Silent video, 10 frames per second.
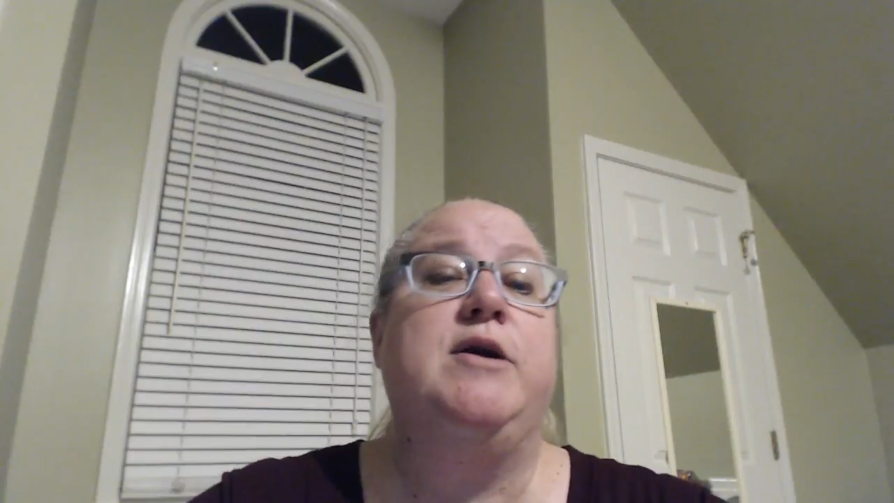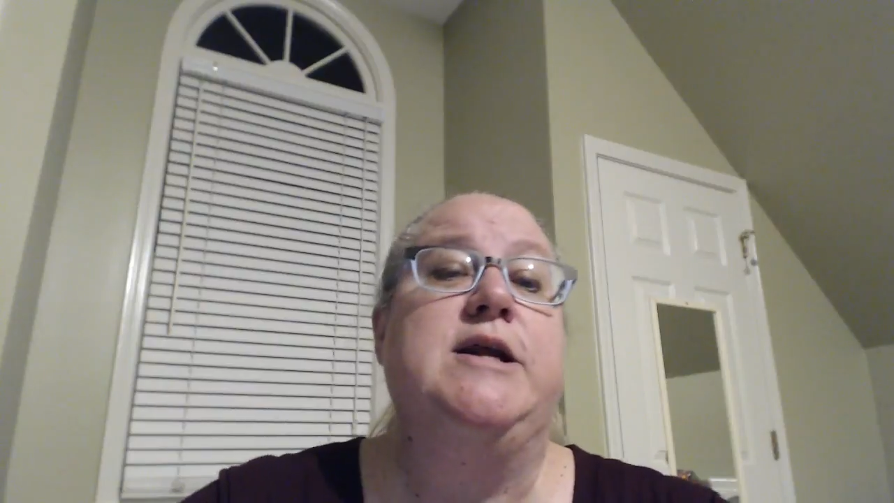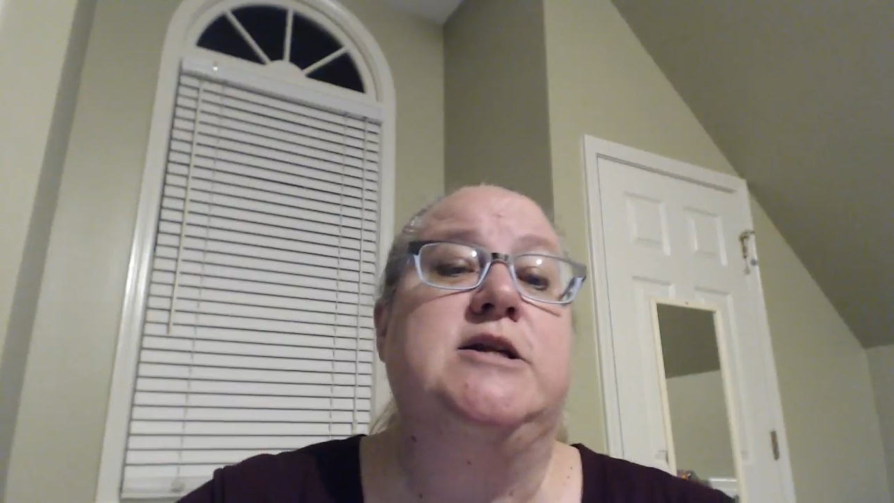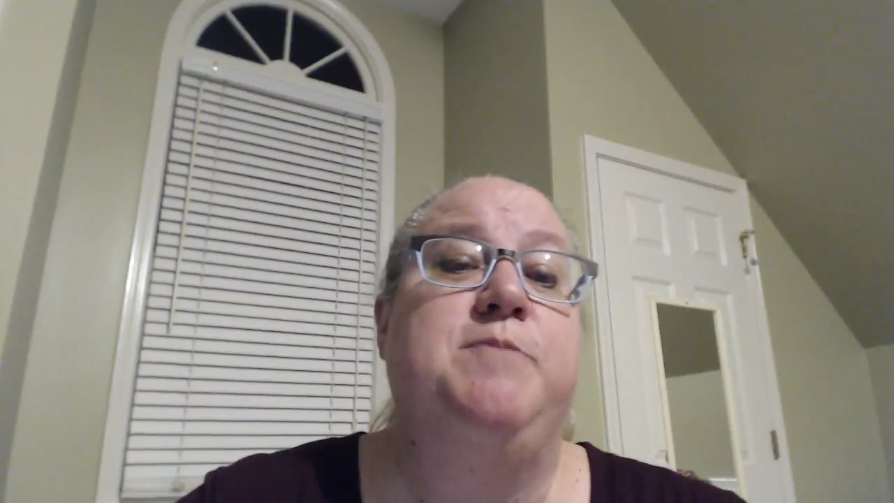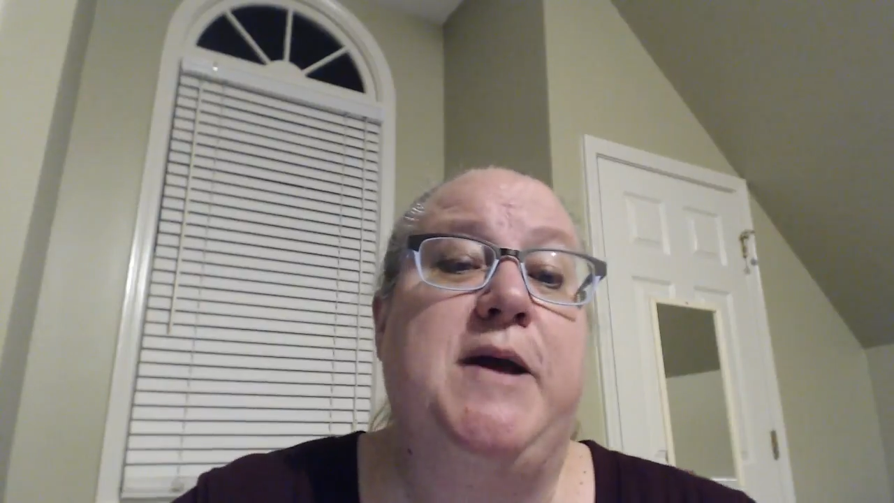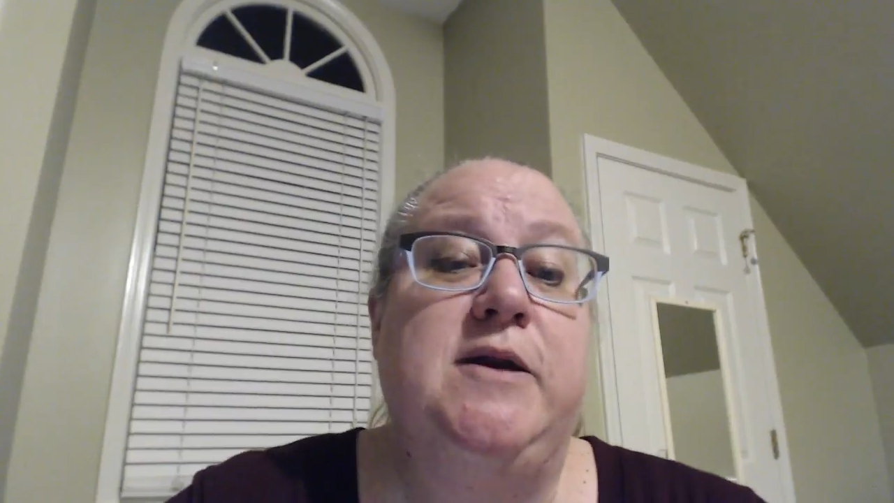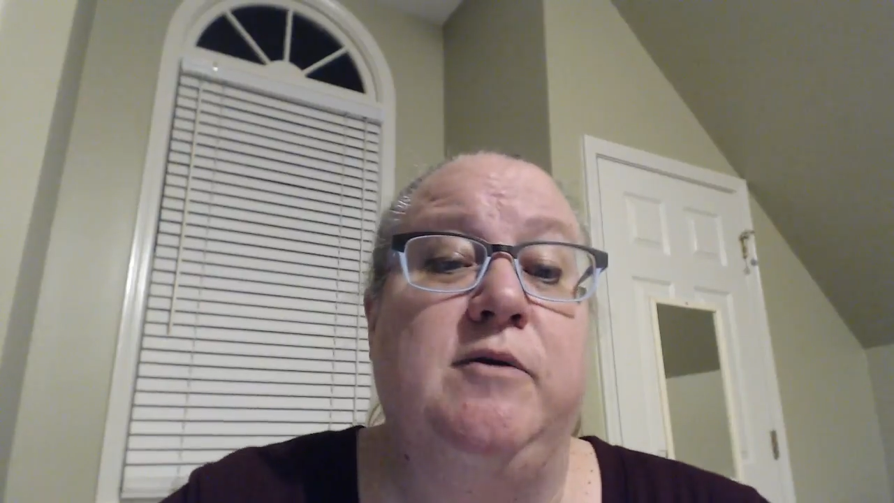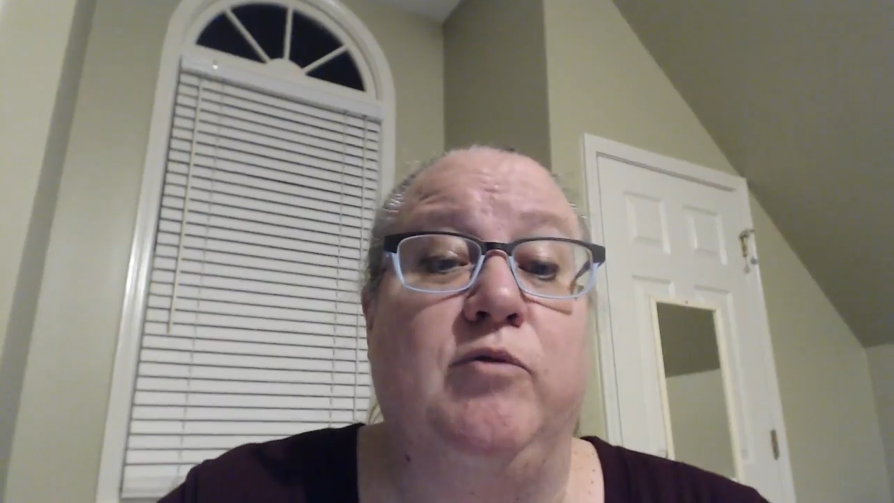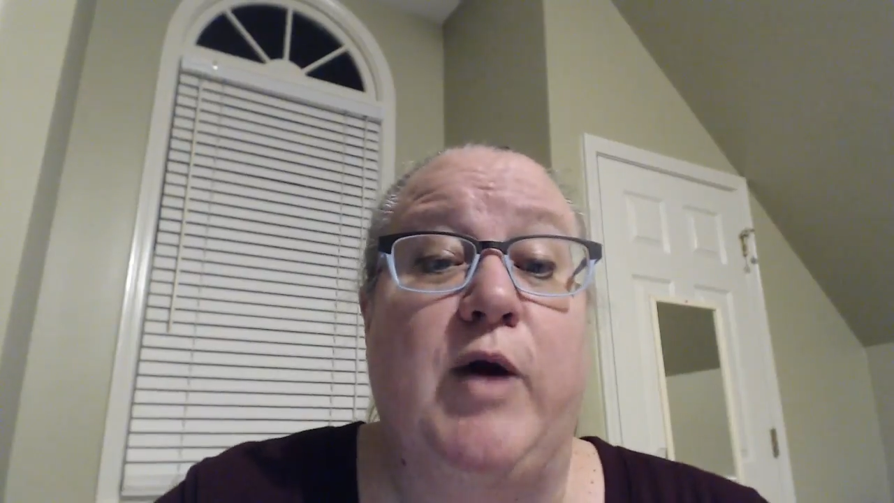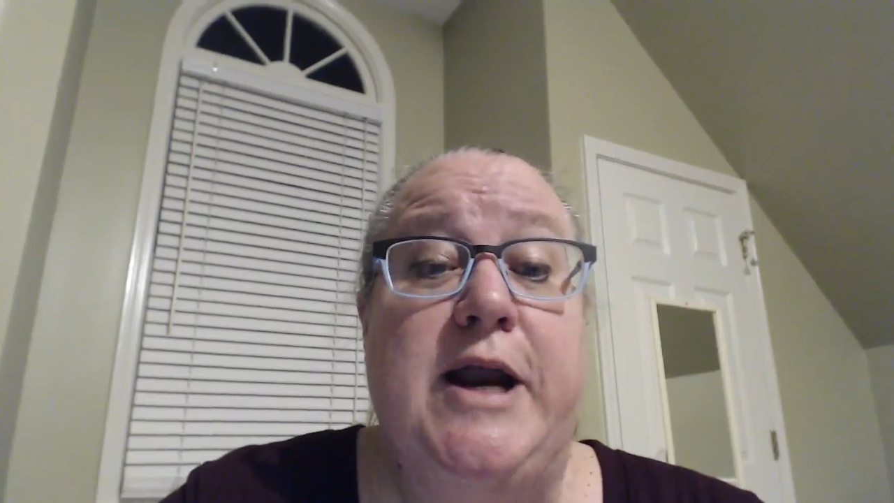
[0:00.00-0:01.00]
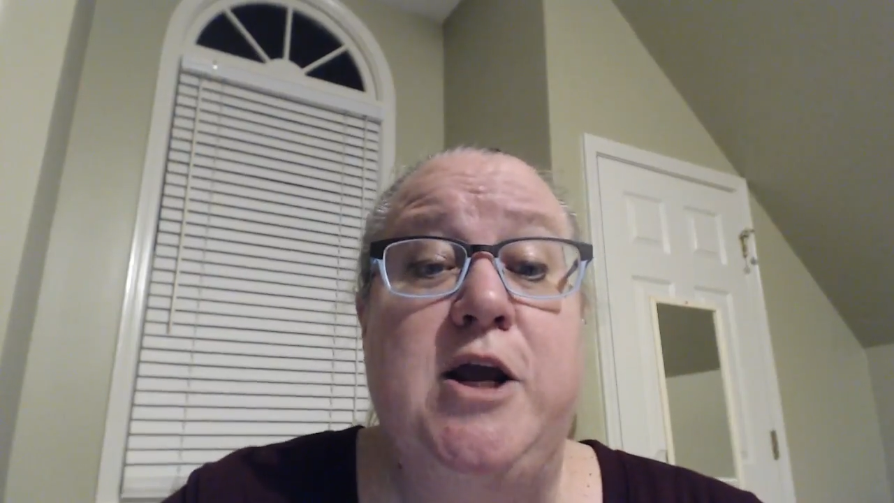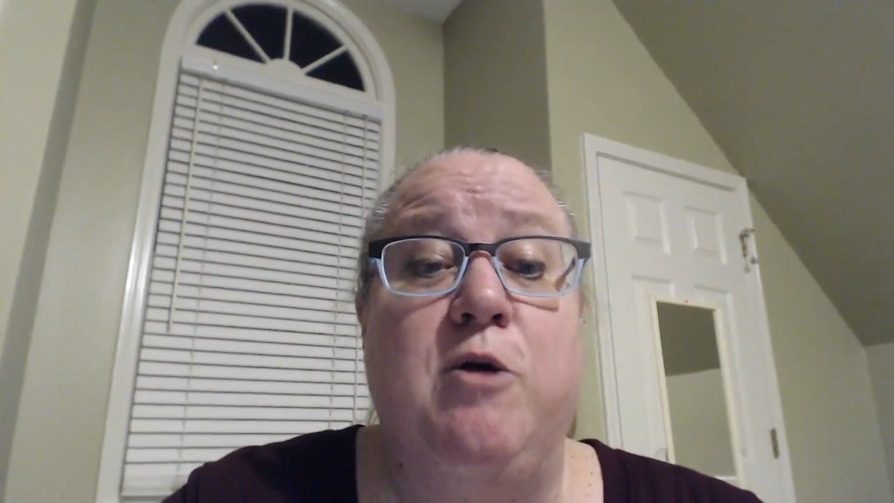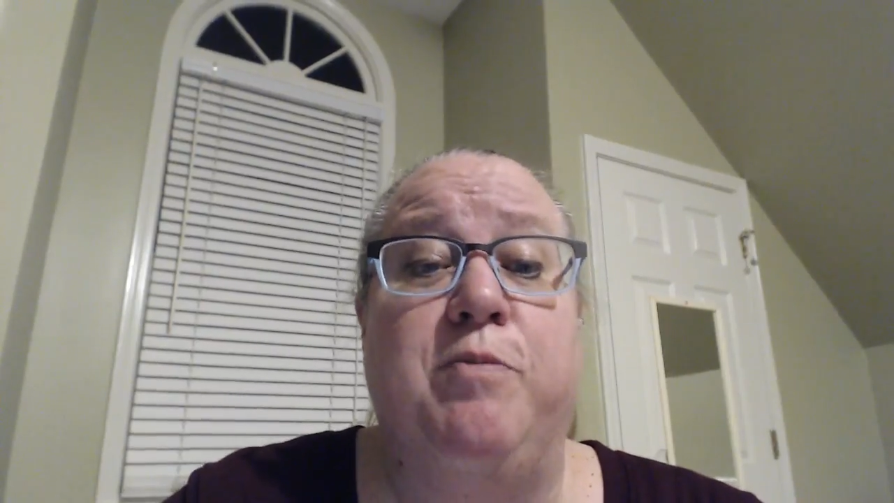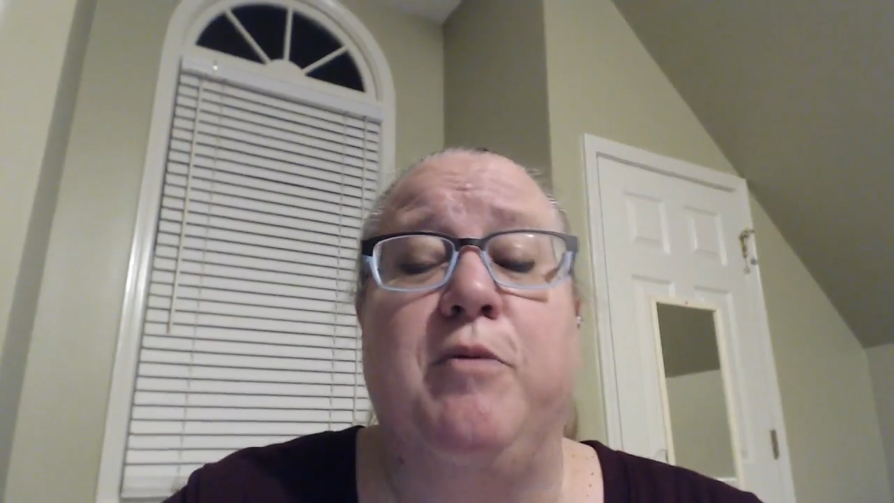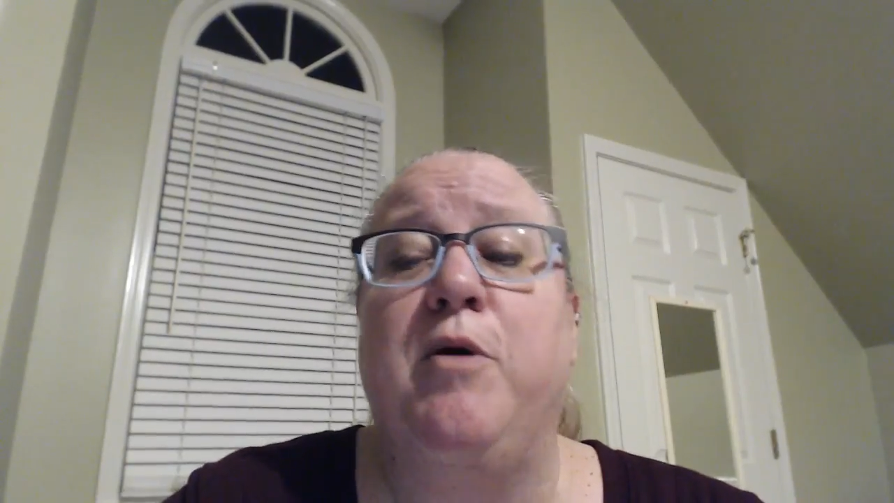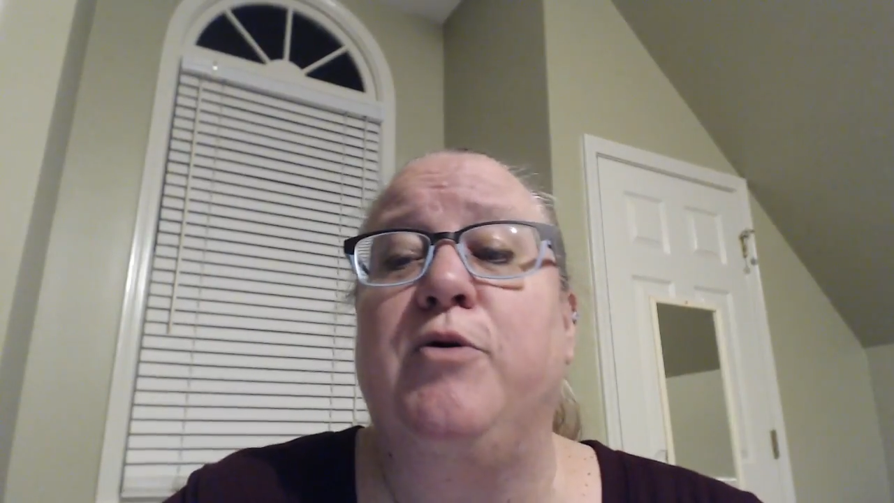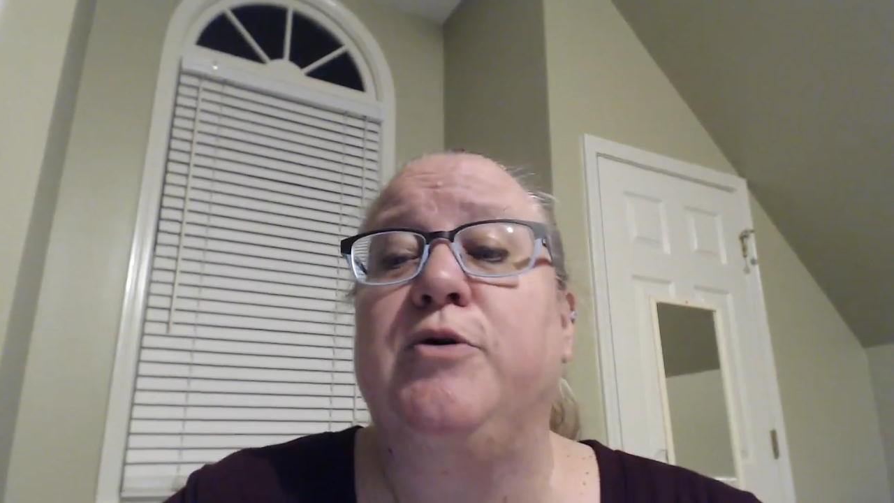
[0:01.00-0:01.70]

independent radio promoter.